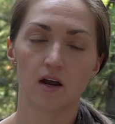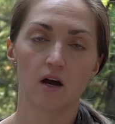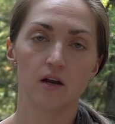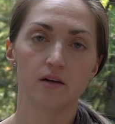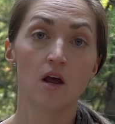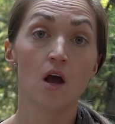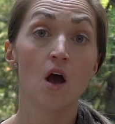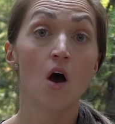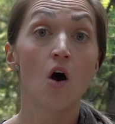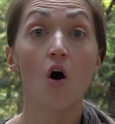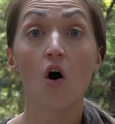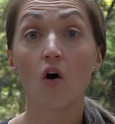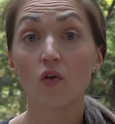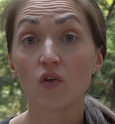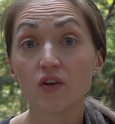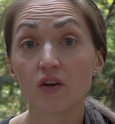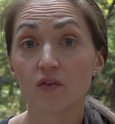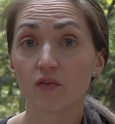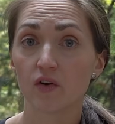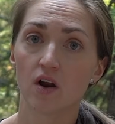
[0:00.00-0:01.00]
on all
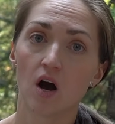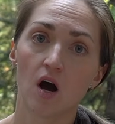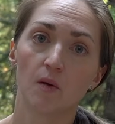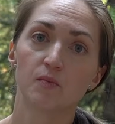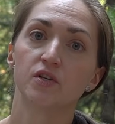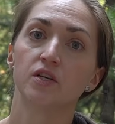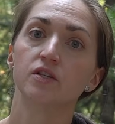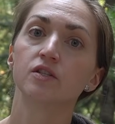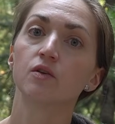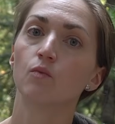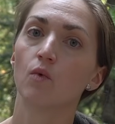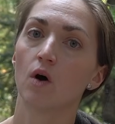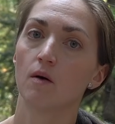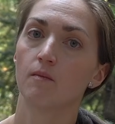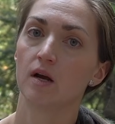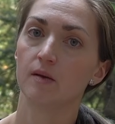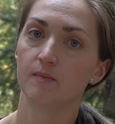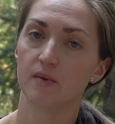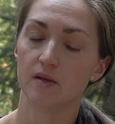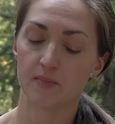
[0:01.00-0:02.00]
the different options and what
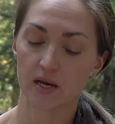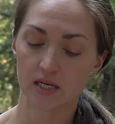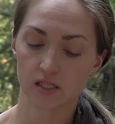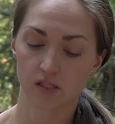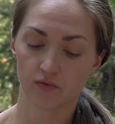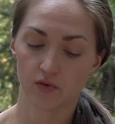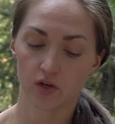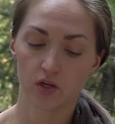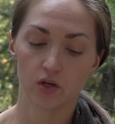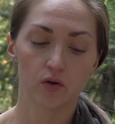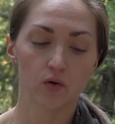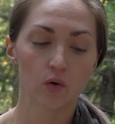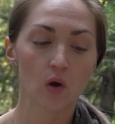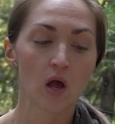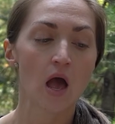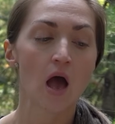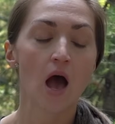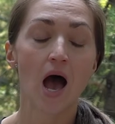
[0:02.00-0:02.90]
might be best for you.